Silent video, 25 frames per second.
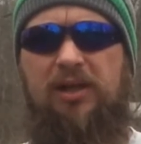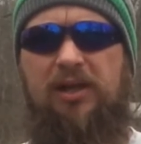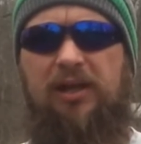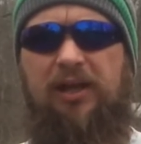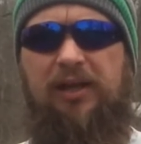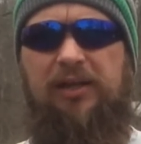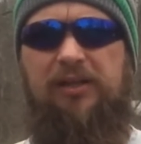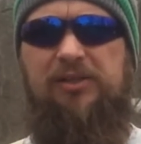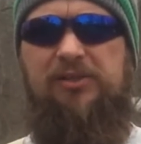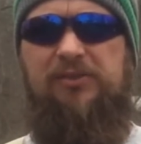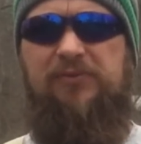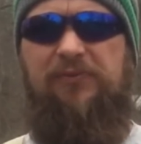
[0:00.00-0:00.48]

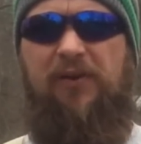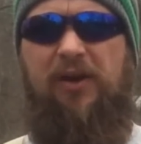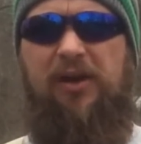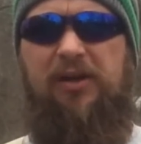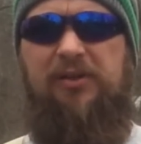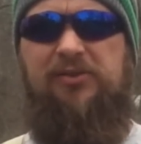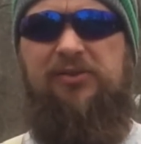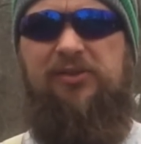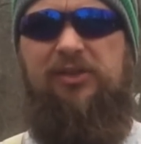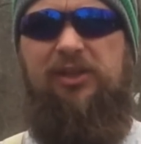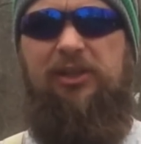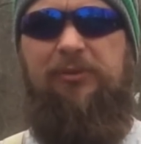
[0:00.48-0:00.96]
and this is
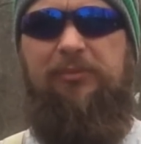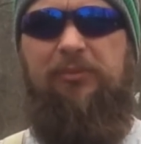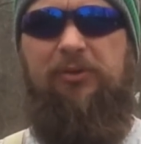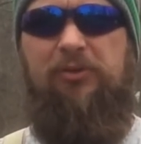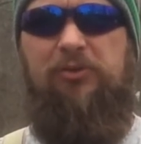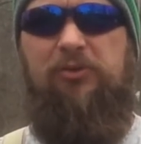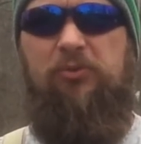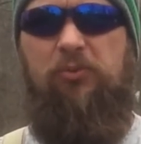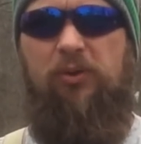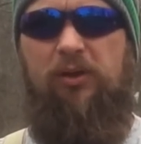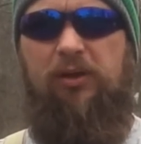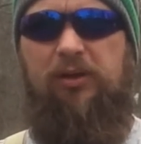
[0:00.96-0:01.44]
very similar
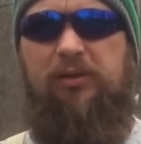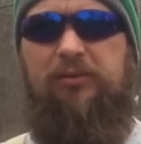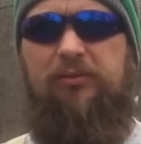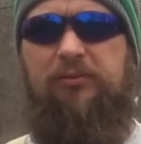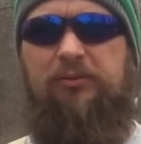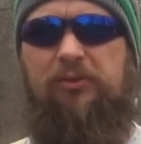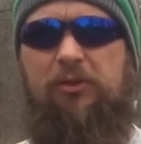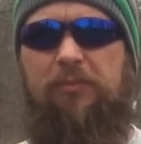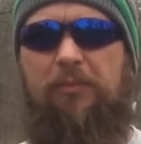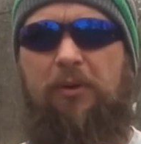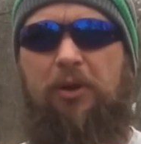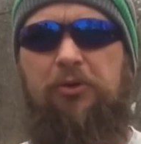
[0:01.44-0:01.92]
to what
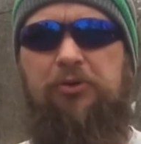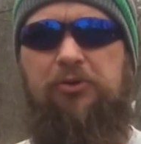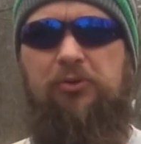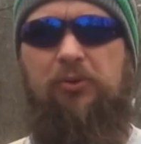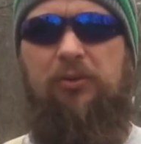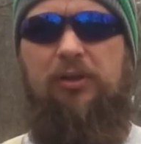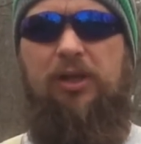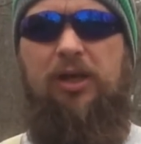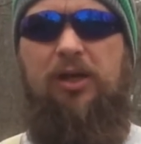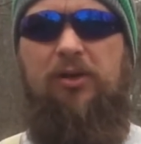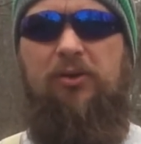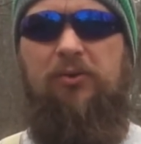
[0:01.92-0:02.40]
commercial
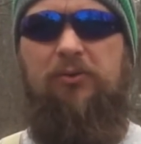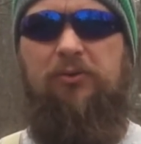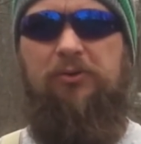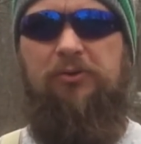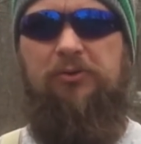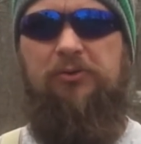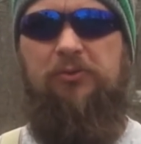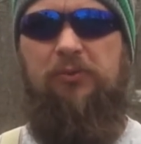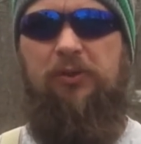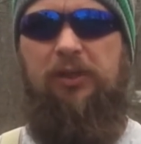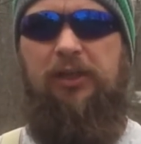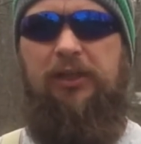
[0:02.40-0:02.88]

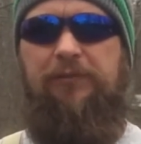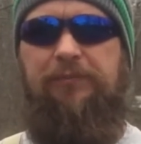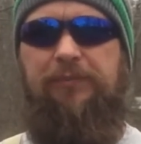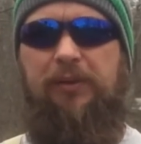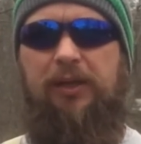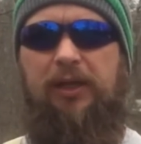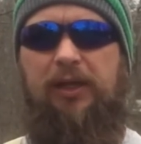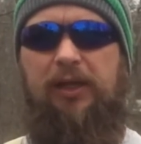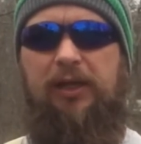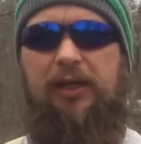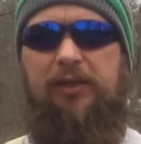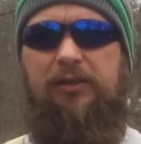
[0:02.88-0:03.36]
loggers will leave
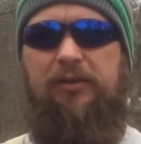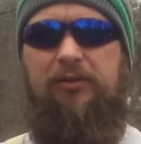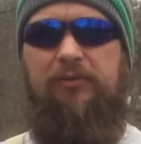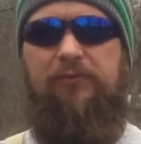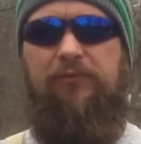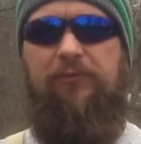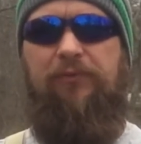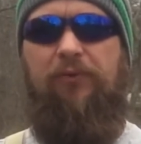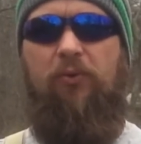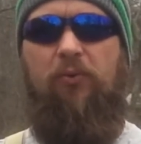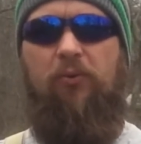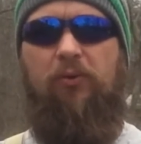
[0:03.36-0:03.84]
behind in the
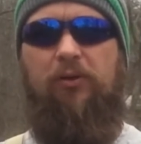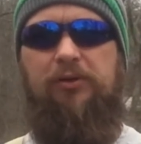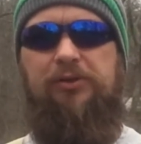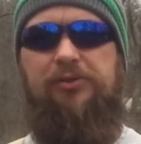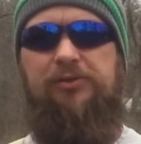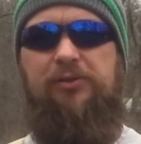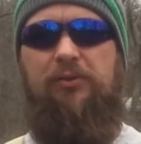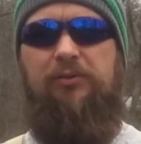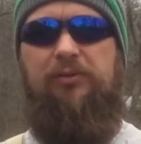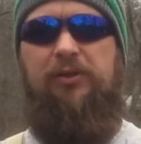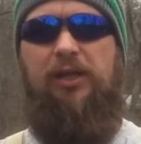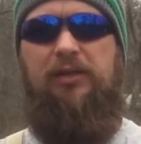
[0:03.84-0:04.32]

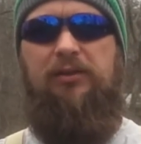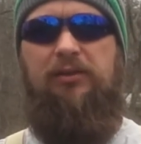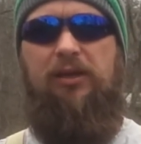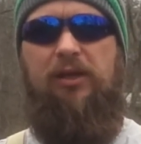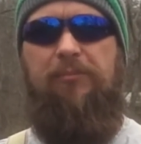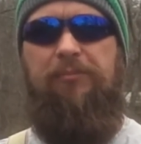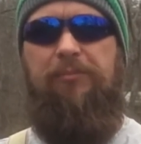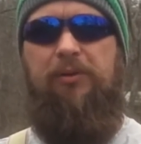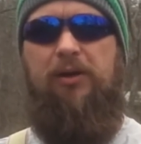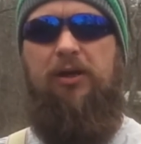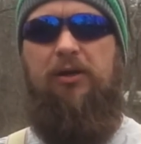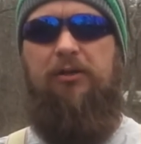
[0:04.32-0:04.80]
forest they'll take
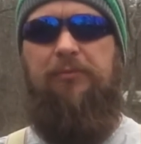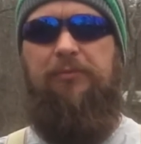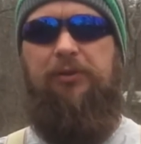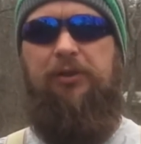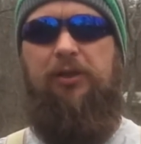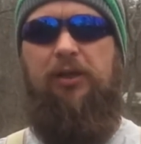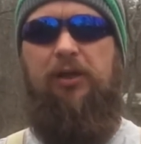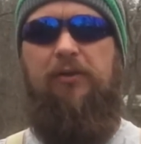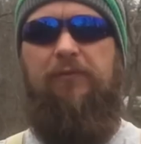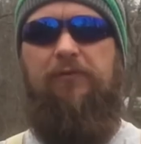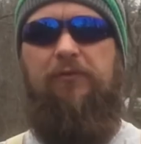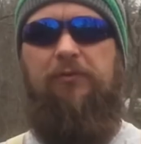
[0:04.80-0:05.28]
that bottom
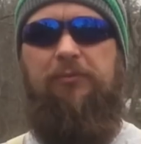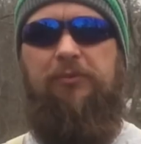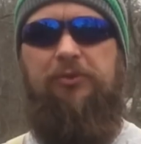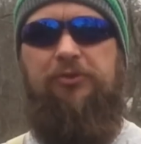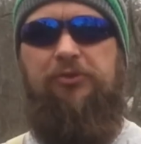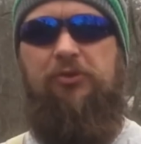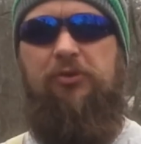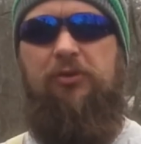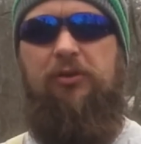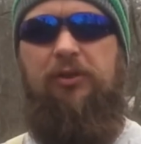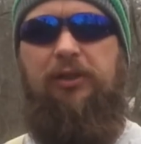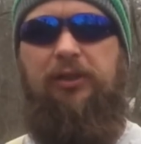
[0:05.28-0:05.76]
cut from the
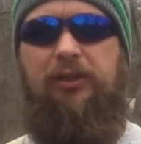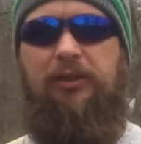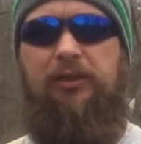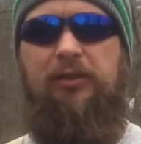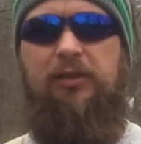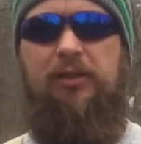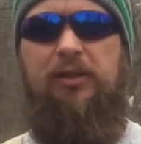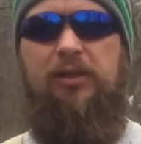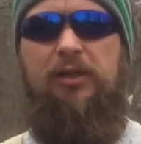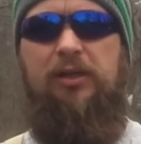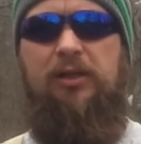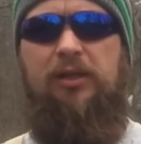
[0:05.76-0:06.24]
tree
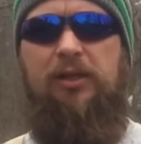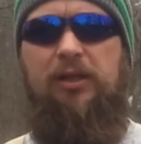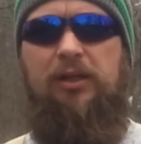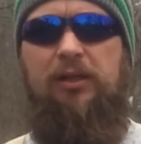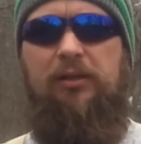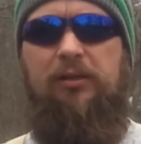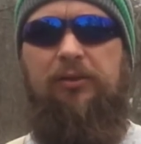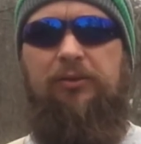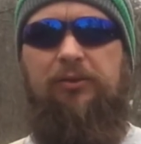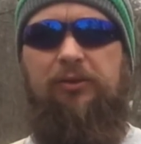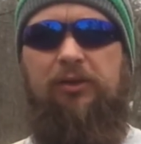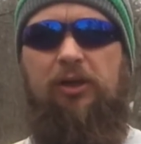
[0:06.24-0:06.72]

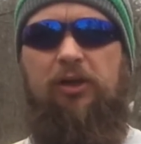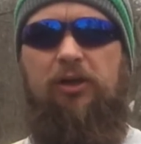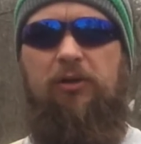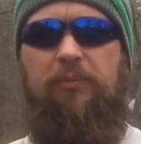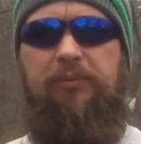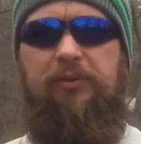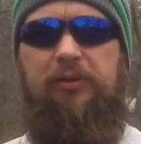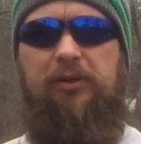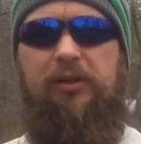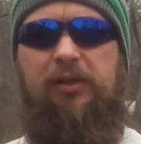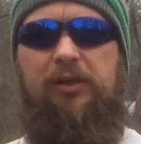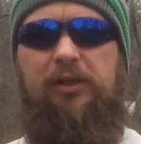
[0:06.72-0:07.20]
that they're
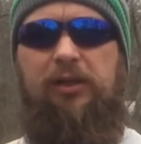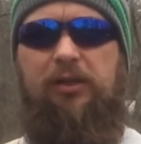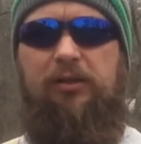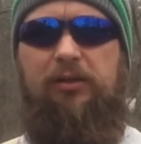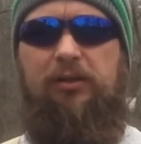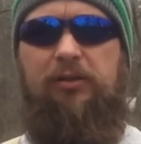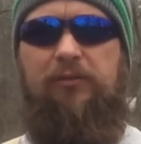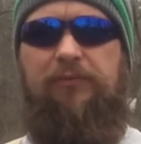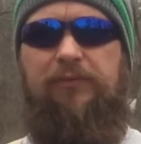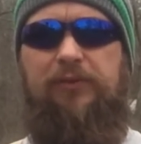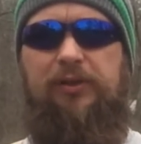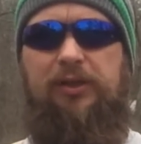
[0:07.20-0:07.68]
hoping to get a
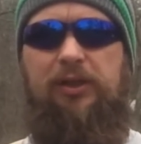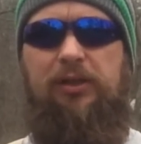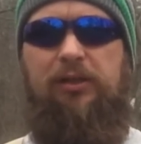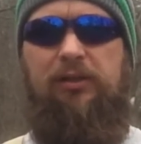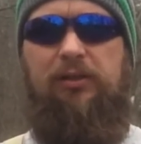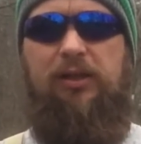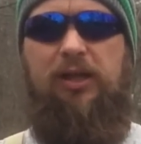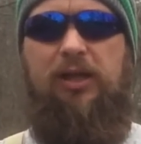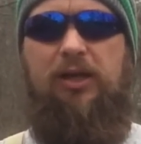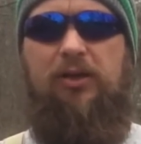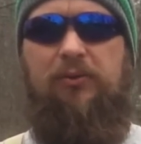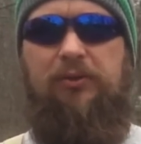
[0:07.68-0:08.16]
good veneer
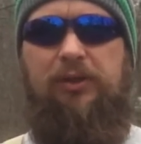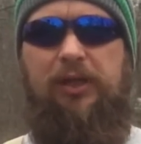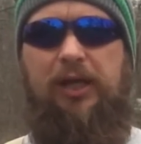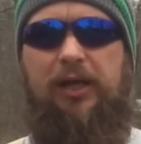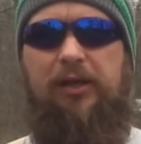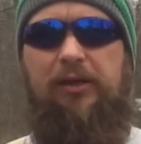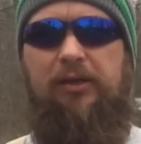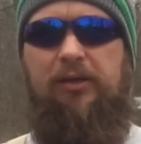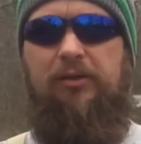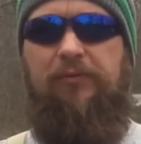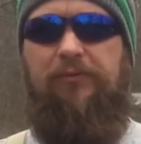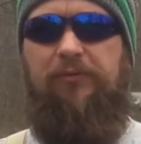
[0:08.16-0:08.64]
log
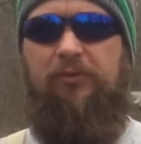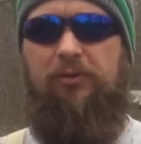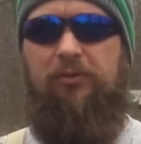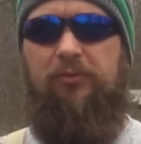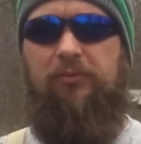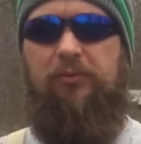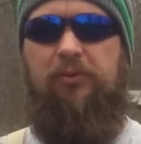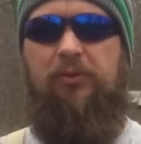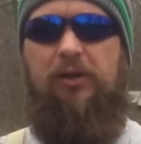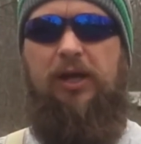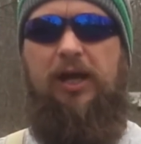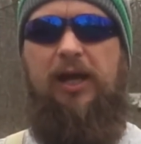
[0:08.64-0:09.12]
out of or a
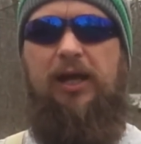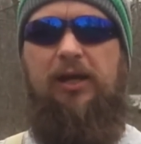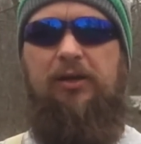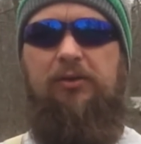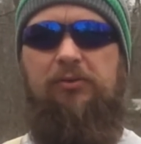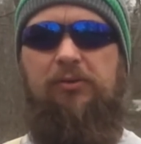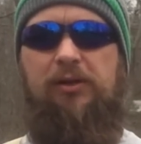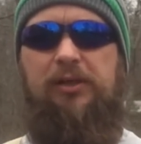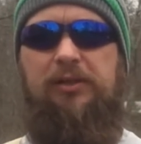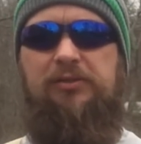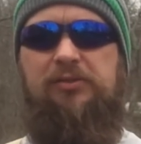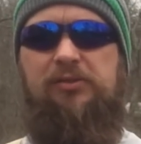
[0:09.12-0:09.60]
real high
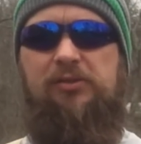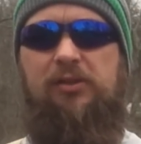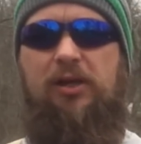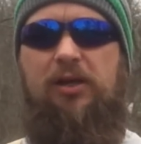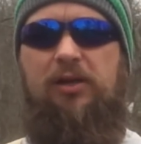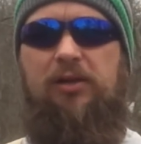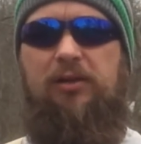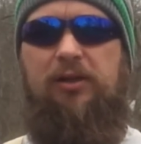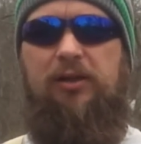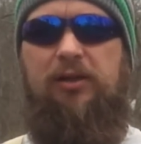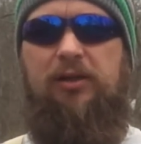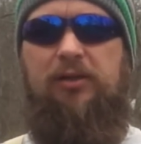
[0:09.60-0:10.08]
grade saw
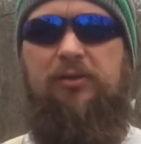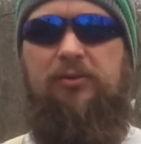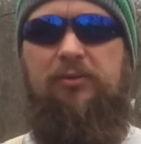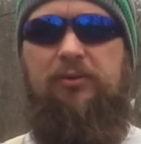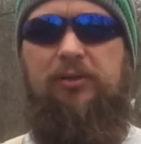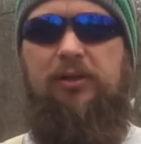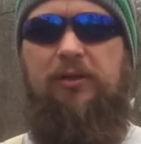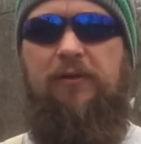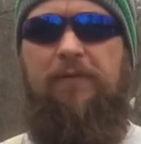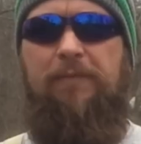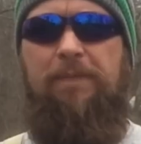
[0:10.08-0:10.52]
log